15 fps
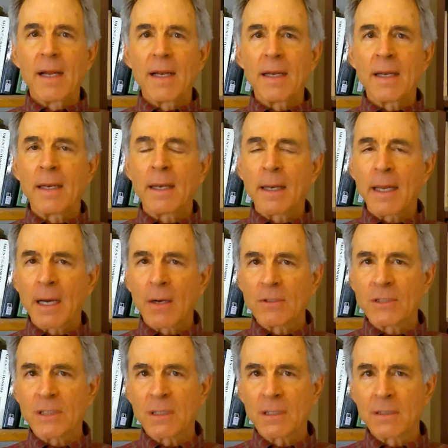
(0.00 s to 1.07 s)
Now
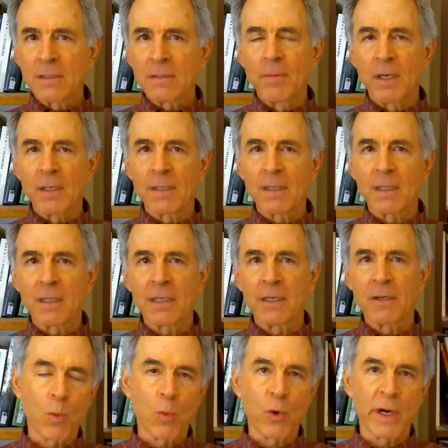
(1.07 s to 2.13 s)
it's a little
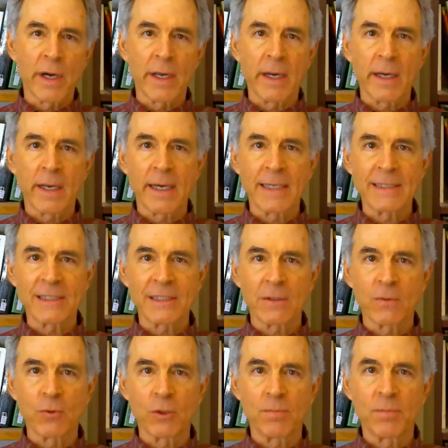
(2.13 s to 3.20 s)
unclear why Isaac
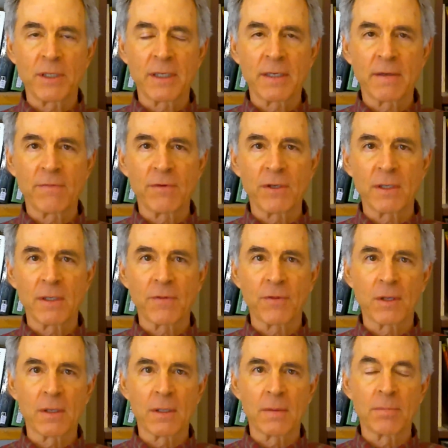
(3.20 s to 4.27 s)
would be giving
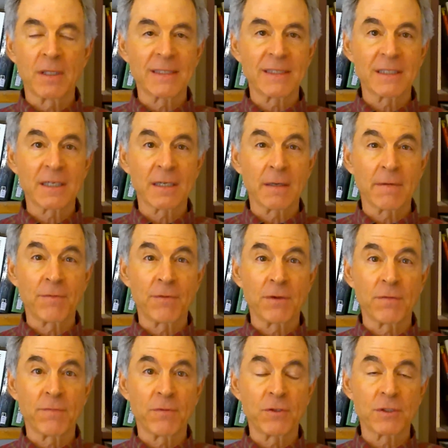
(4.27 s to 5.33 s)
the blessing of the
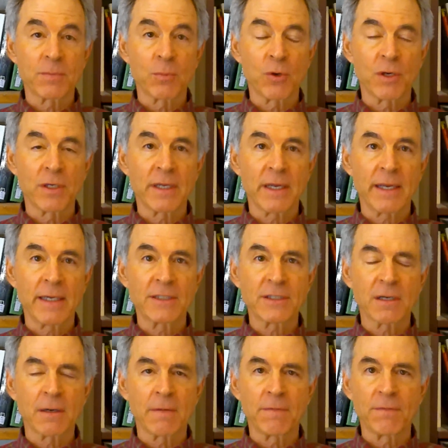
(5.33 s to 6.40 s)
firstborn to
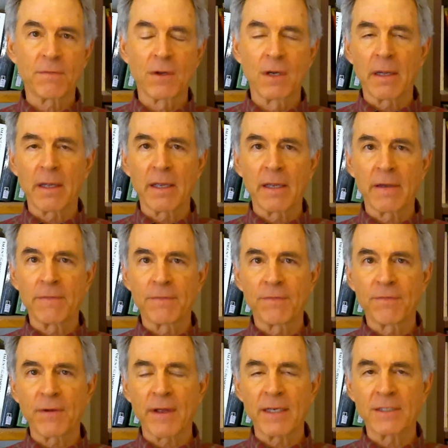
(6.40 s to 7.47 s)
Esau
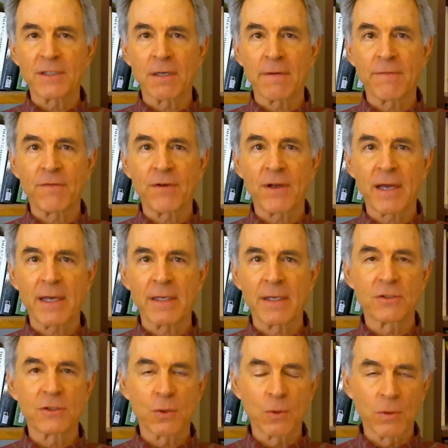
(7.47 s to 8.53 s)
if Esau had
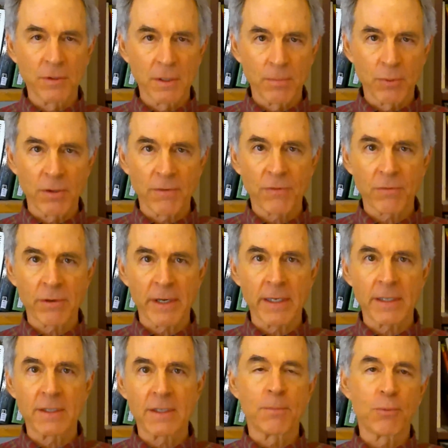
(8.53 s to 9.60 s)
sold the
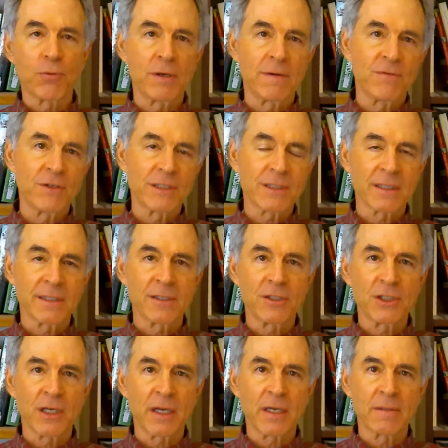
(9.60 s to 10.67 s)
birthright previously to
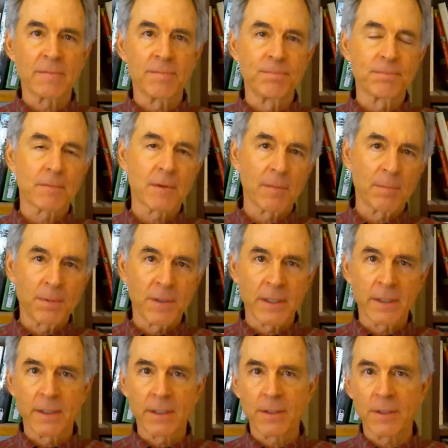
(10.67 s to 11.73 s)
Jacob, but
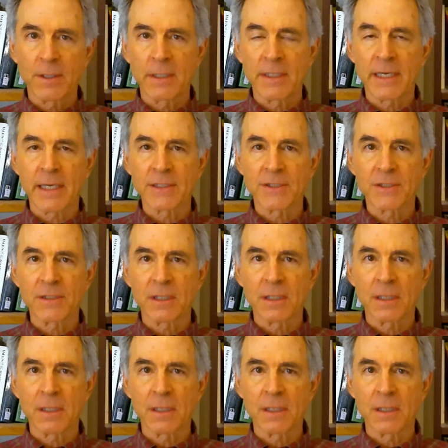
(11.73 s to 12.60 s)
the text